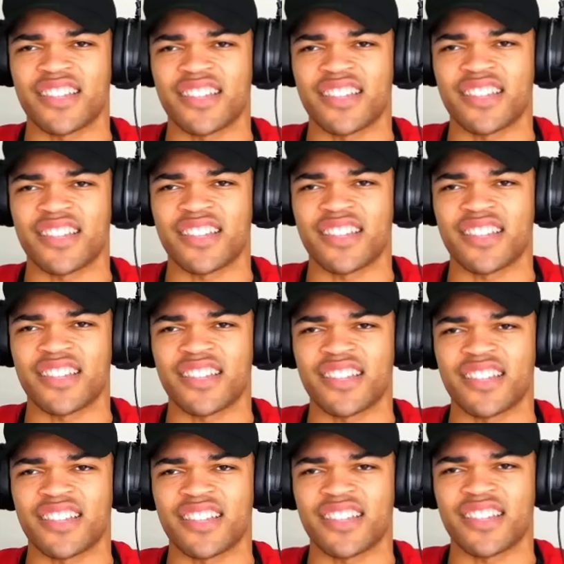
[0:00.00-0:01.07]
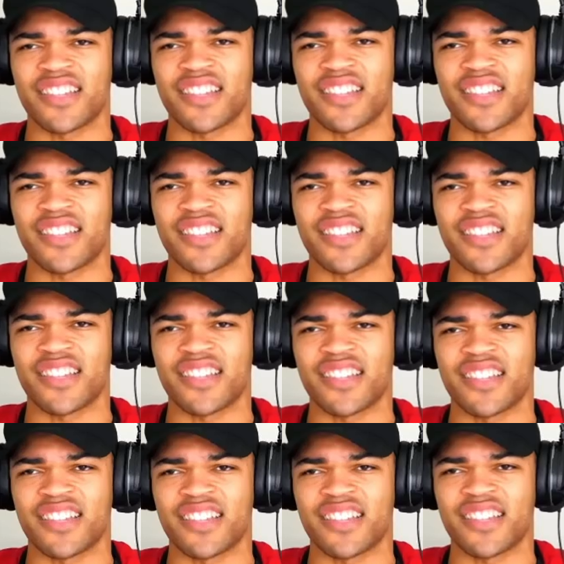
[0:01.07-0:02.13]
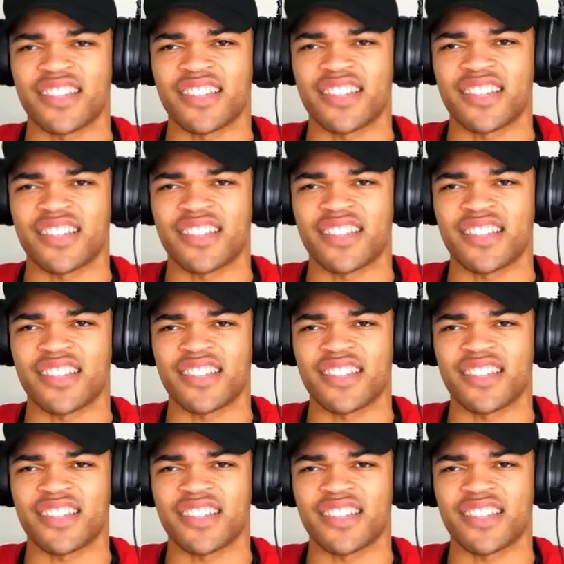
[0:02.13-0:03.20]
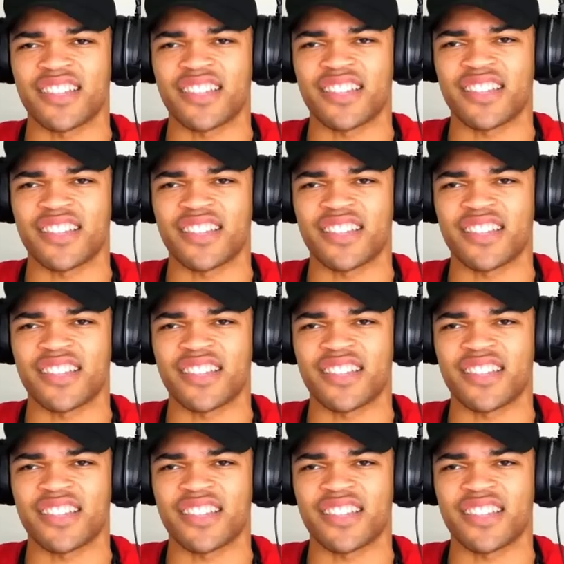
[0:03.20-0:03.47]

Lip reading: (silent)